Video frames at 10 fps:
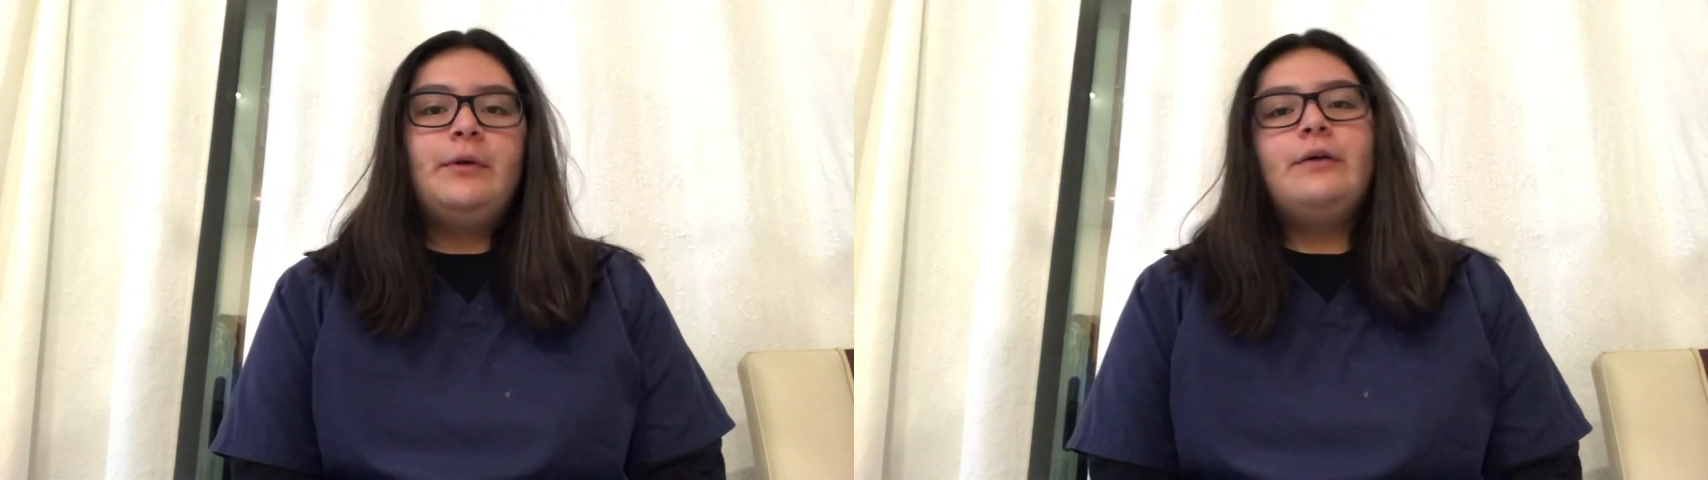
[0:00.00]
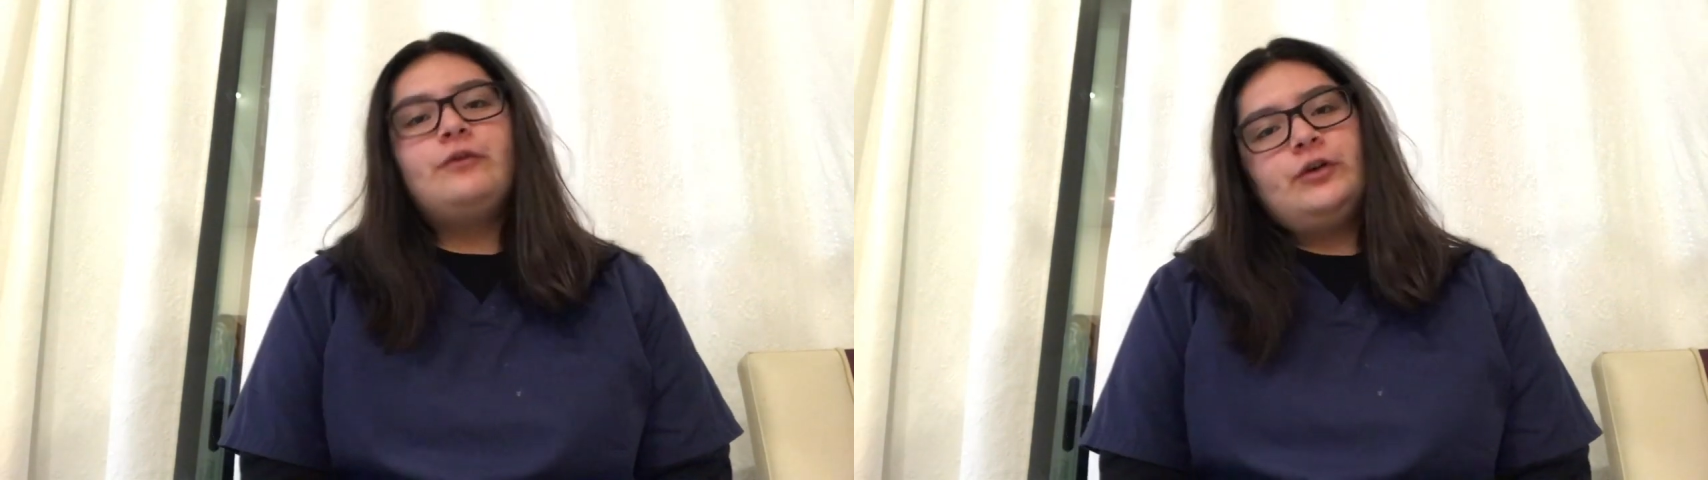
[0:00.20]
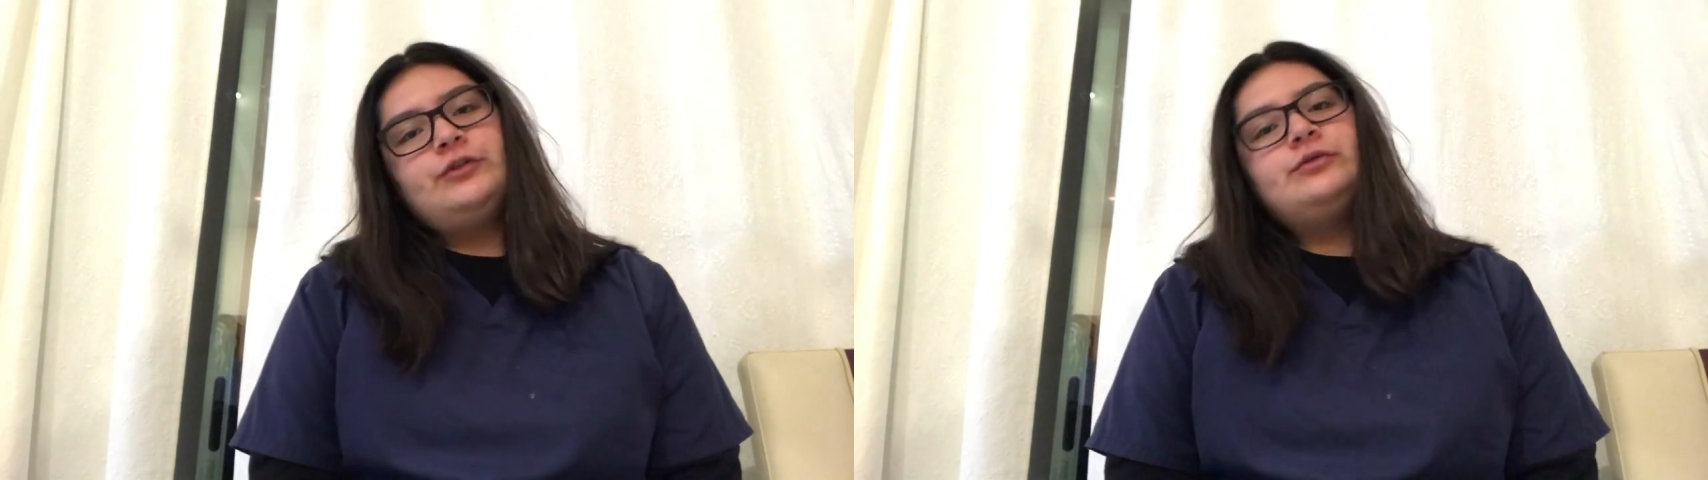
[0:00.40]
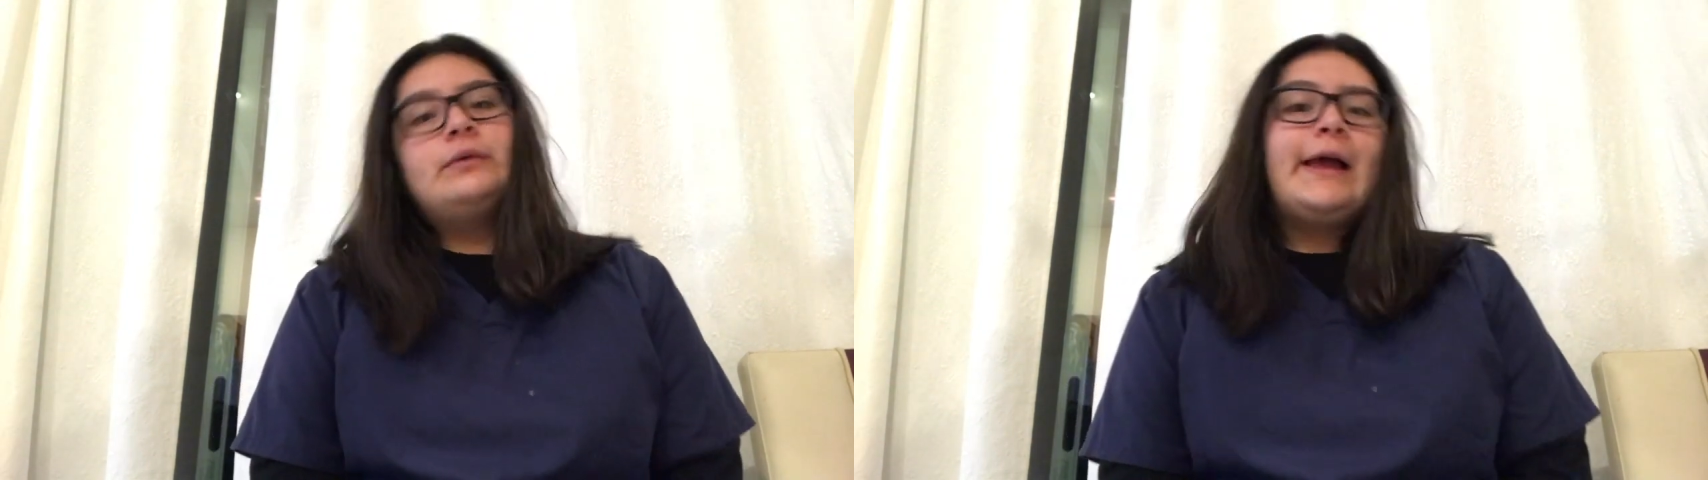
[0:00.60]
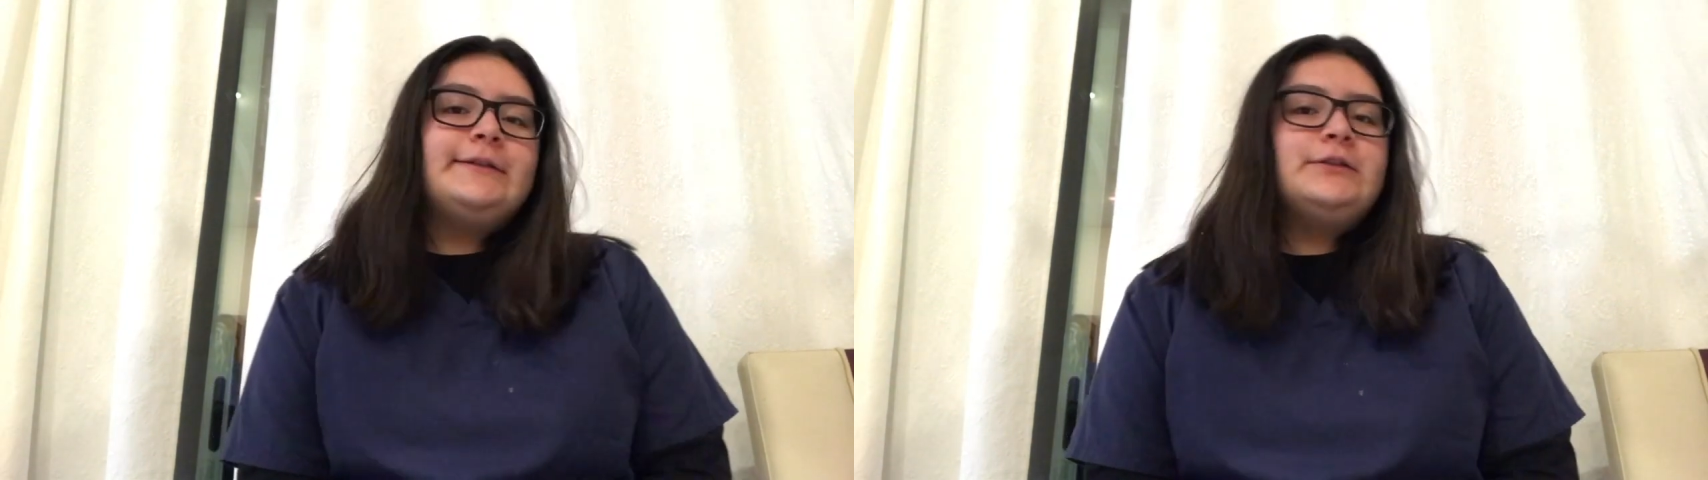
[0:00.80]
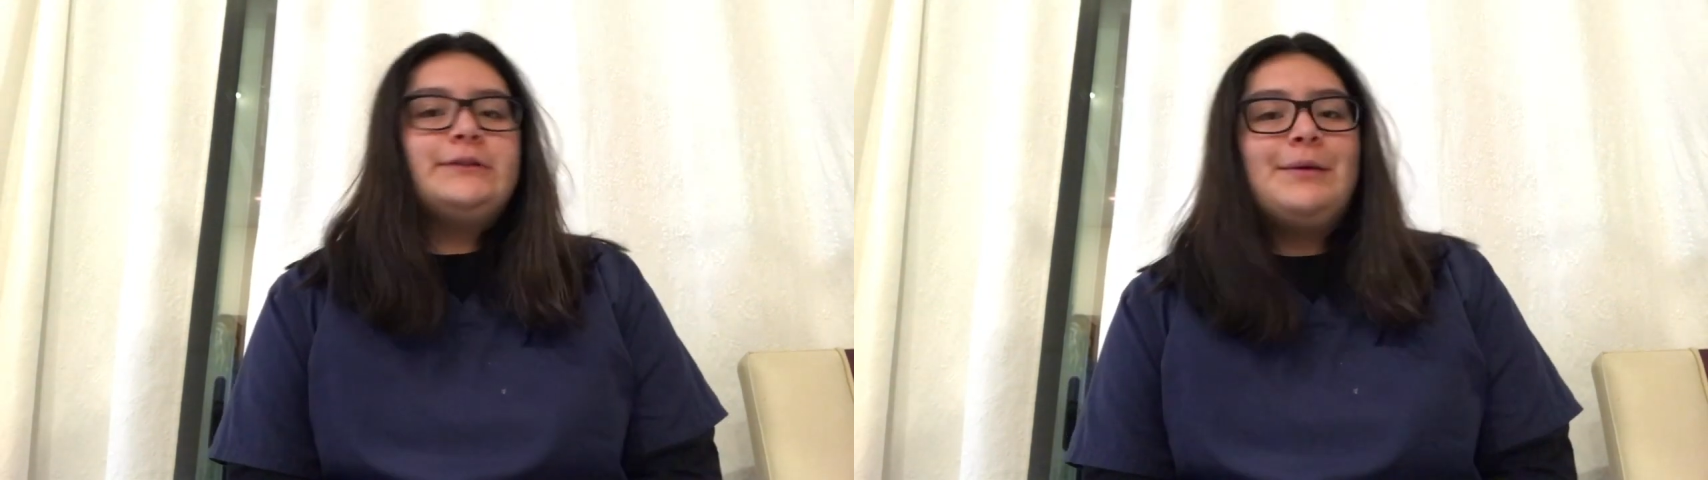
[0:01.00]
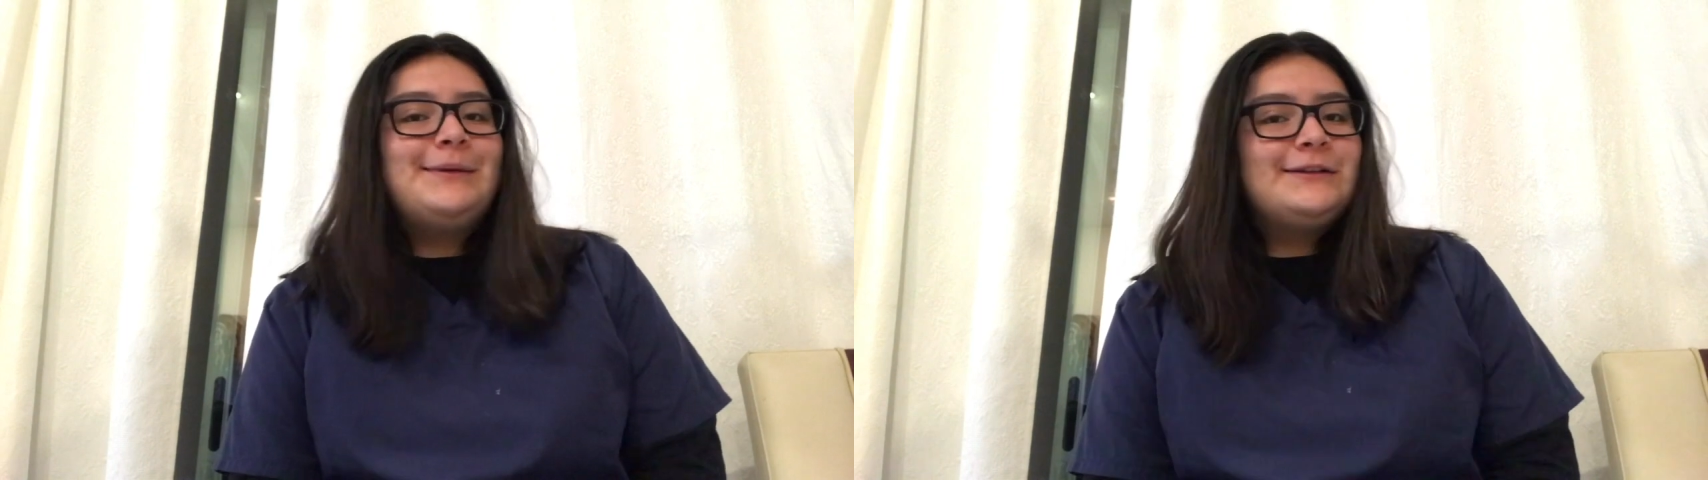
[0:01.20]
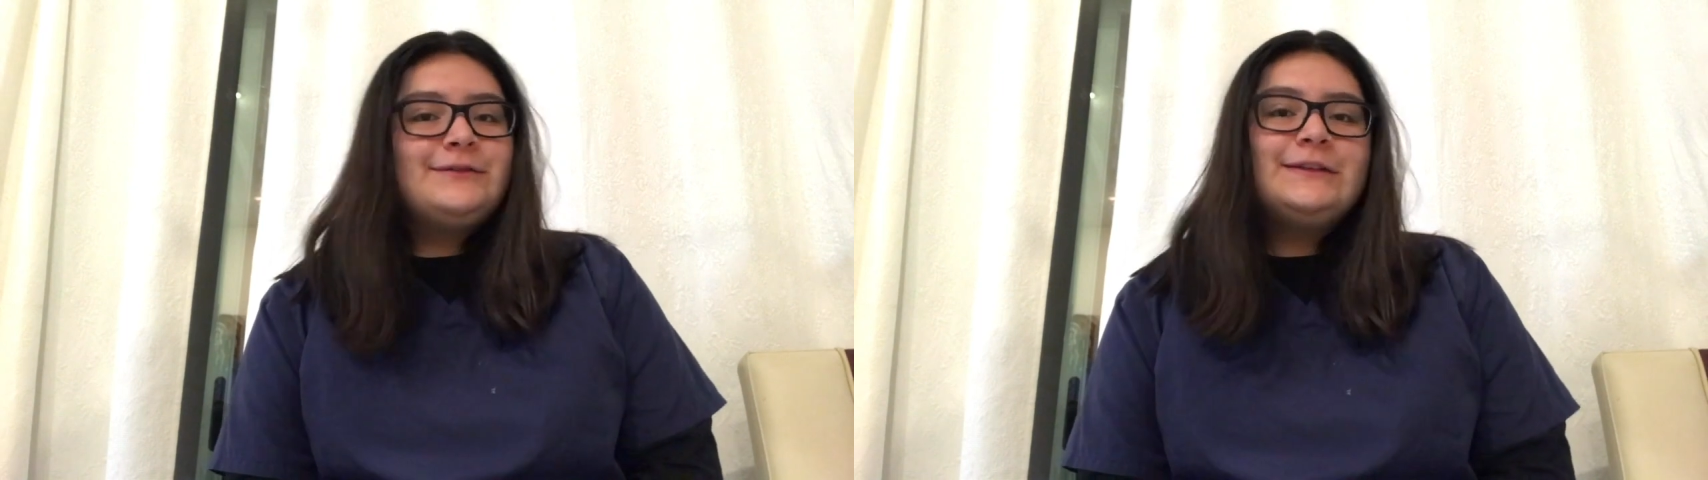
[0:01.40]
Of course, I still doubt
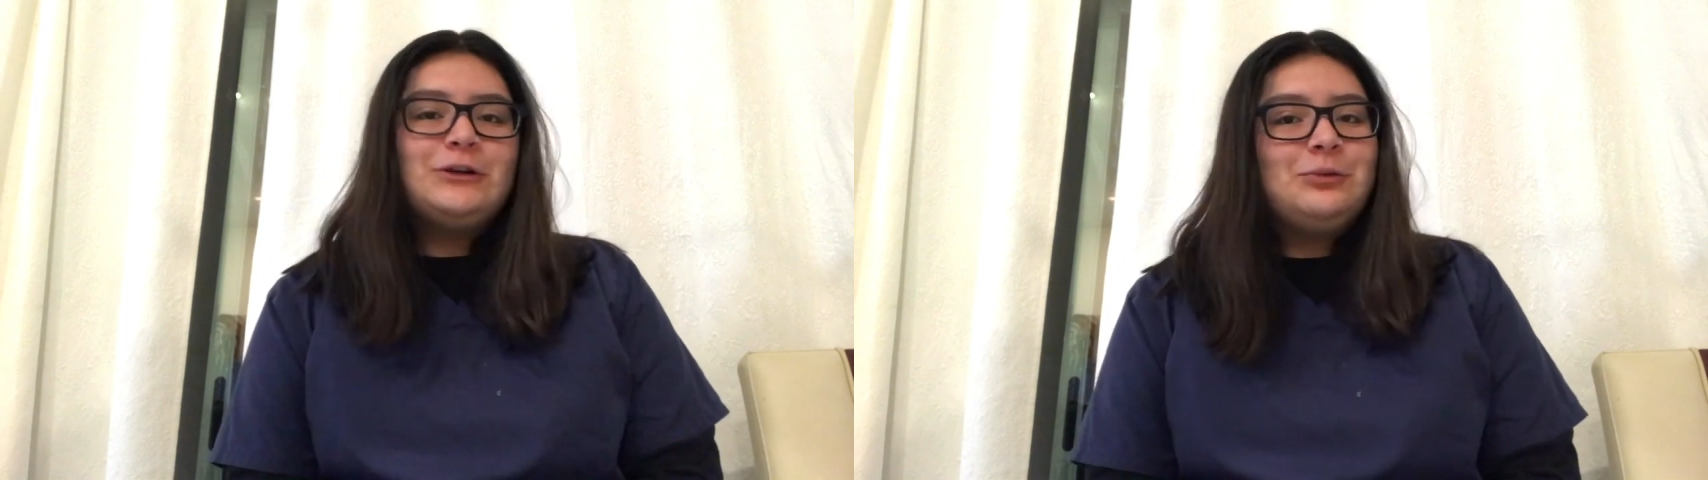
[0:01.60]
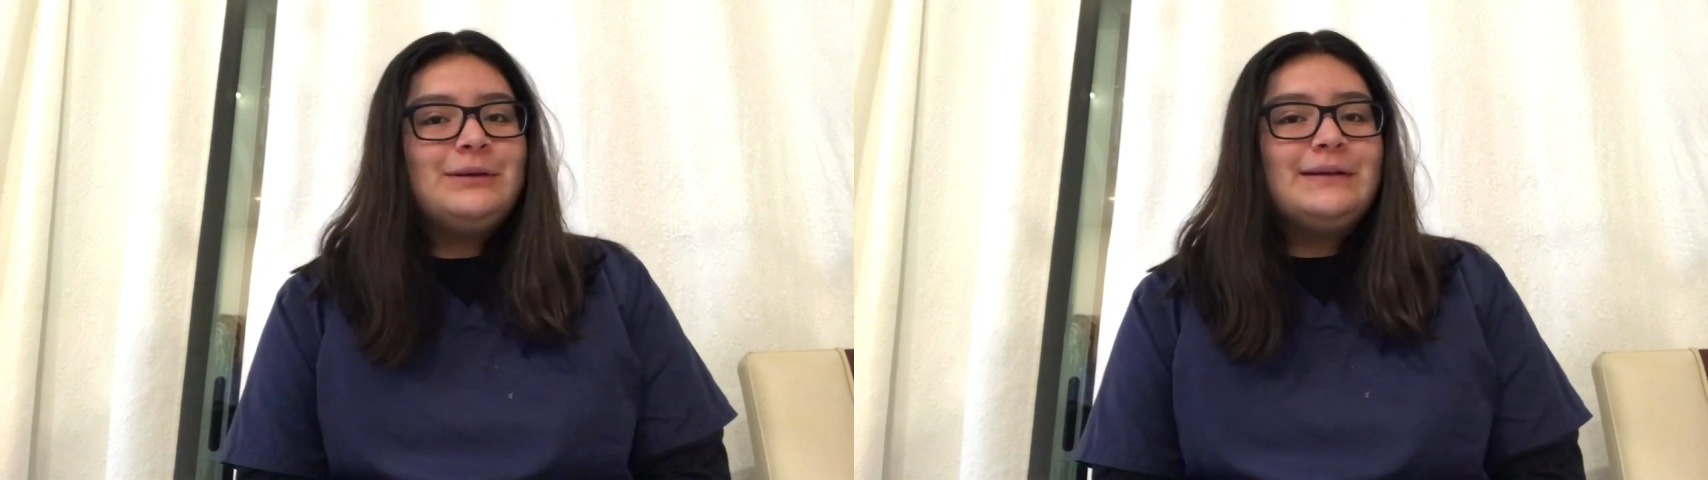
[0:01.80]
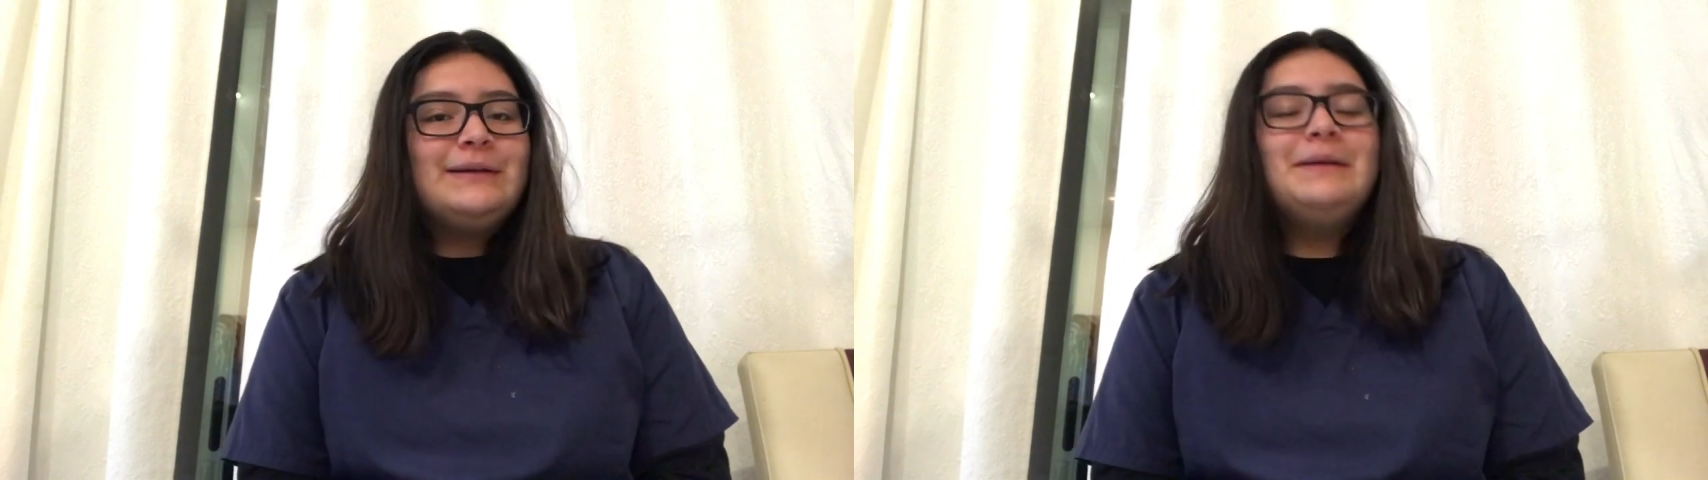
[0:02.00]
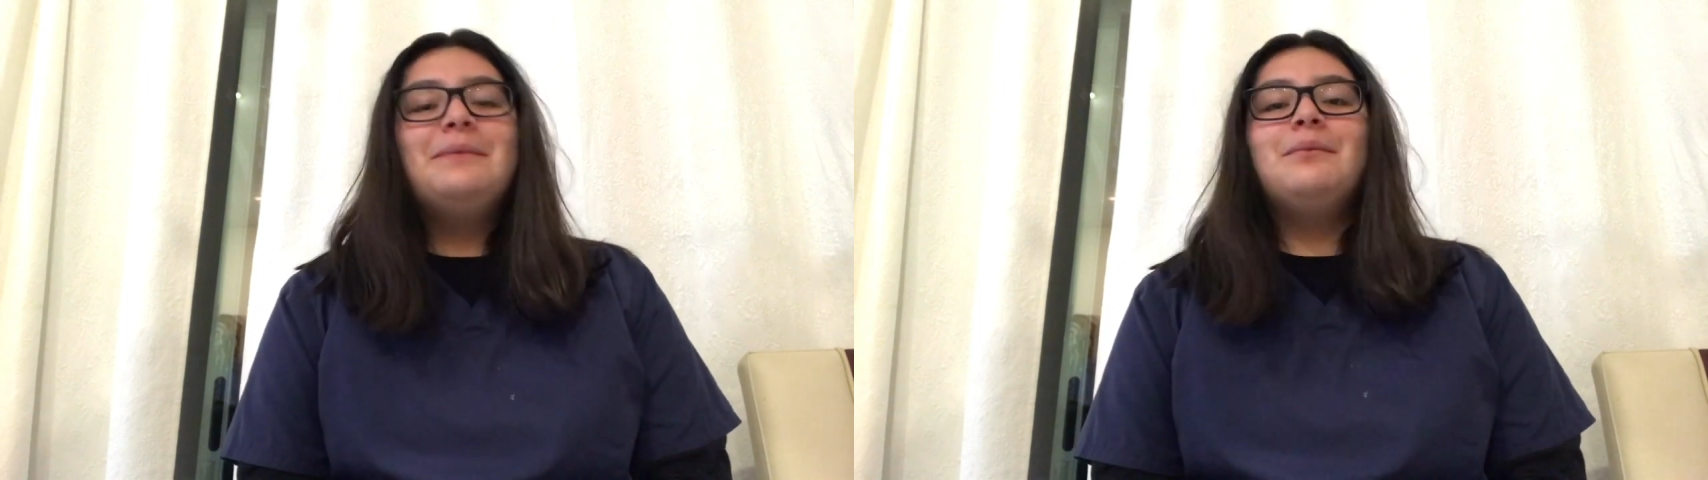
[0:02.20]
myself a little bit,